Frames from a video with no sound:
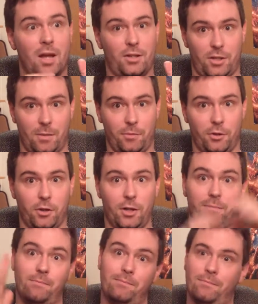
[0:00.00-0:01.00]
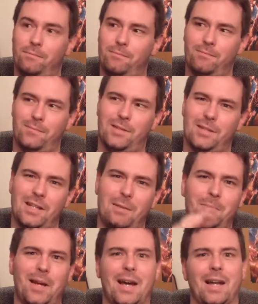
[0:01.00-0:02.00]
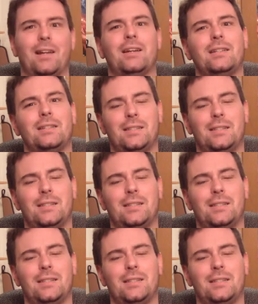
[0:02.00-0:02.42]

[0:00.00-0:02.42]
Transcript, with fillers: Some good, some bad.